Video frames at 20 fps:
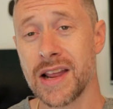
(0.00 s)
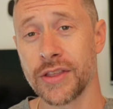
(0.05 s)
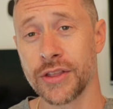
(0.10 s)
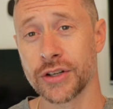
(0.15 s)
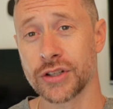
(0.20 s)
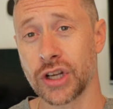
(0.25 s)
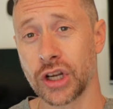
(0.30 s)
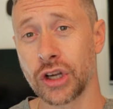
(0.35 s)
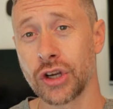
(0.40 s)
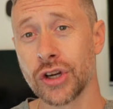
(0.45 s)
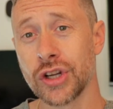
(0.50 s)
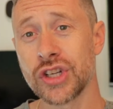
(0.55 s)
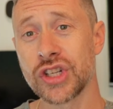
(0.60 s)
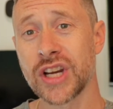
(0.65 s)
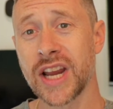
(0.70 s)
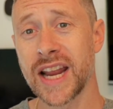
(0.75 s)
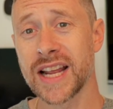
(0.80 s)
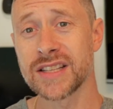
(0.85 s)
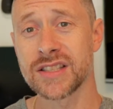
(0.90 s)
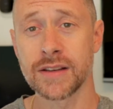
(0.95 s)
There's a good
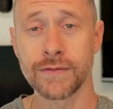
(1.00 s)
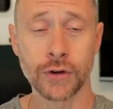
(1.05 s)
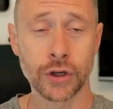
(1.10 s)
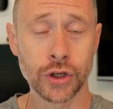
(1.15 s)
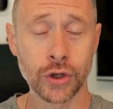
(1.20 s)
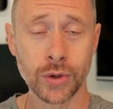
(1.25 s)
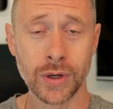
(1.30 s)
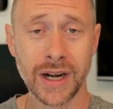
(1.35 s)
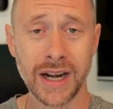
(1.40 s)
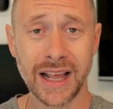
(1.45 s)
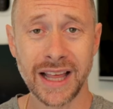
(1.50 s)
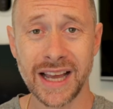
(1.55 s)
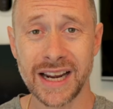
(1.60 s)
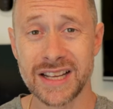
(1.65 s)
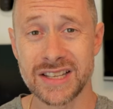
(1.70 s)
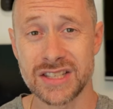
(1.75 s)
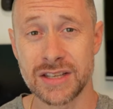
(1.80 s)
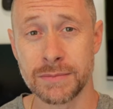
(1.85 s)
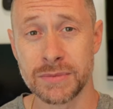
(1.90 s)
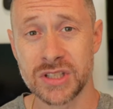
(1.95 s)
chance if you're doing any kind
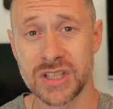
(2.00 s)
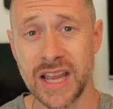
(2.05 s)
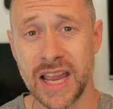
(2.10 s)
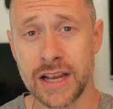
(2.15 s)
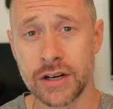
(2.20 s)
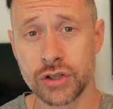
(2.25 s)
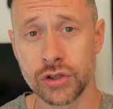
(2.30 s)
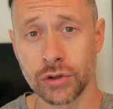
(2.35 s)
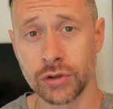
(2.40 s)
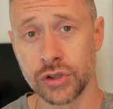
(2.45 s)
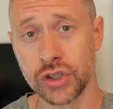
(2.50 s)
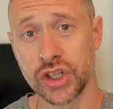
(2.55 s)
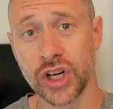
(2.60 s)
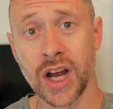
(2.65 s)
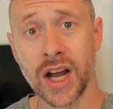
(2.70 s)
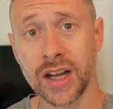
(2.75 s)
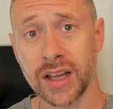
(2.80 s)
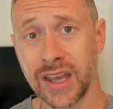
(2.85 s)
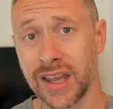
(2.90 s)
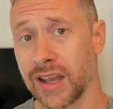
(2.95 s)
of substantial
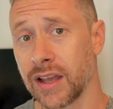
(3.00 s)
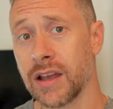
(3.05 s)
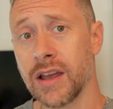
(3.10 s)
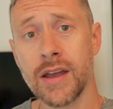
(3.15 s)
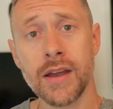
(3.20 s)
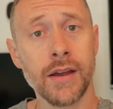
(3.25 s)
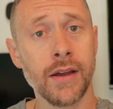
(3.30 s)
jogging,